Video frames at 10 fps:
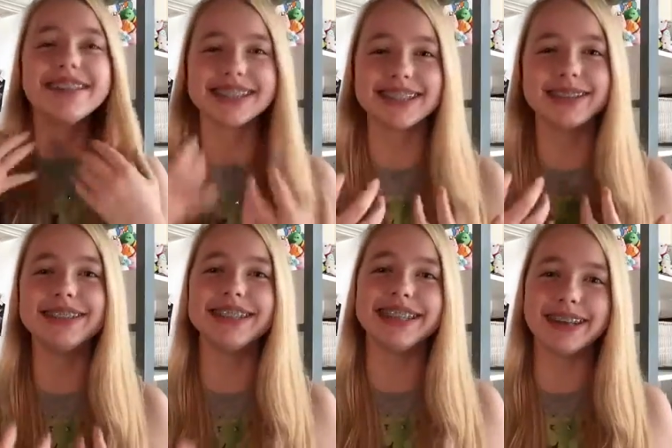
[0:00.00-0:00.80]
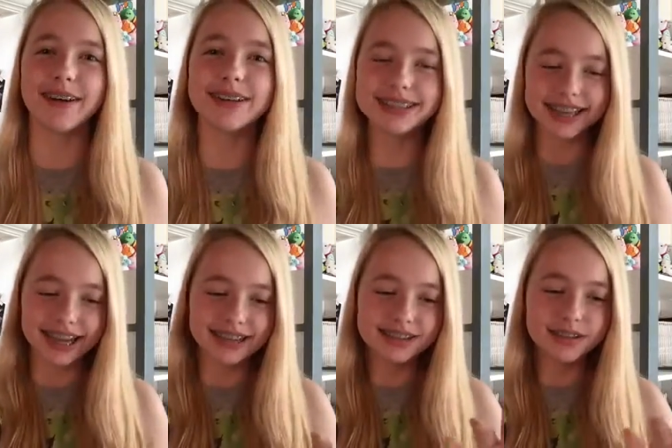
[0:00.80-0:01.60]
So she goes
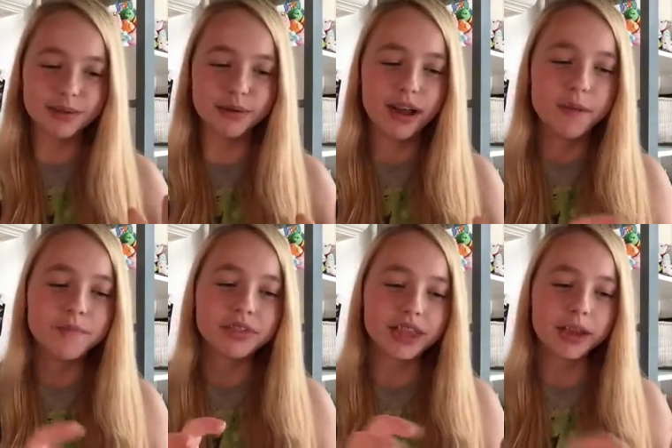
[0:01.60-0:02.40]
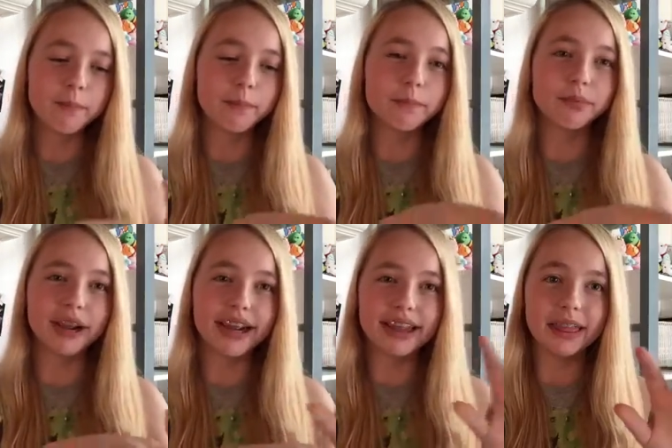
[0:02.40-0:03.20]
in to
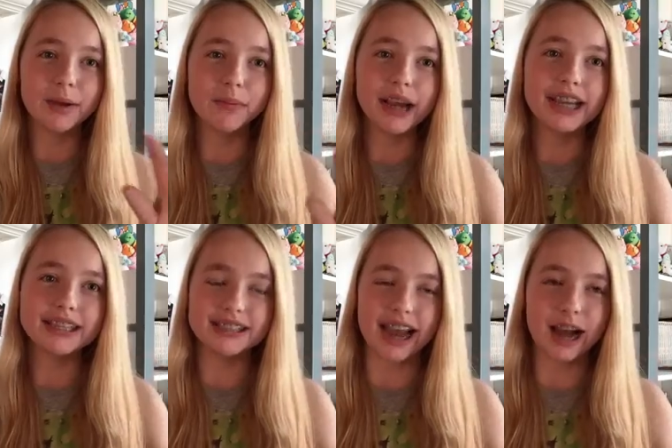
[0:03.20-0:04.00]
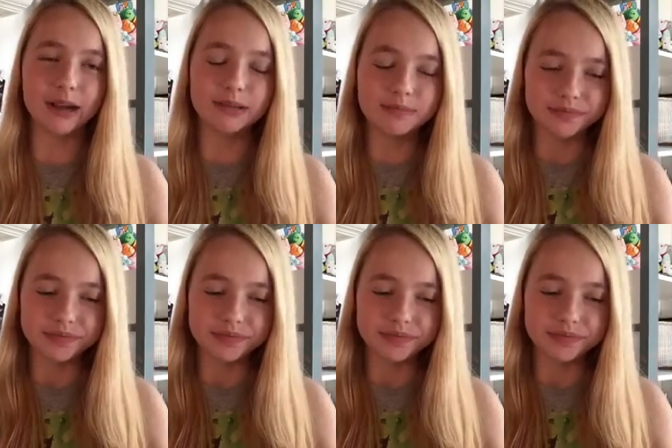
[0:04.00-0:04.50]
bring the weight down,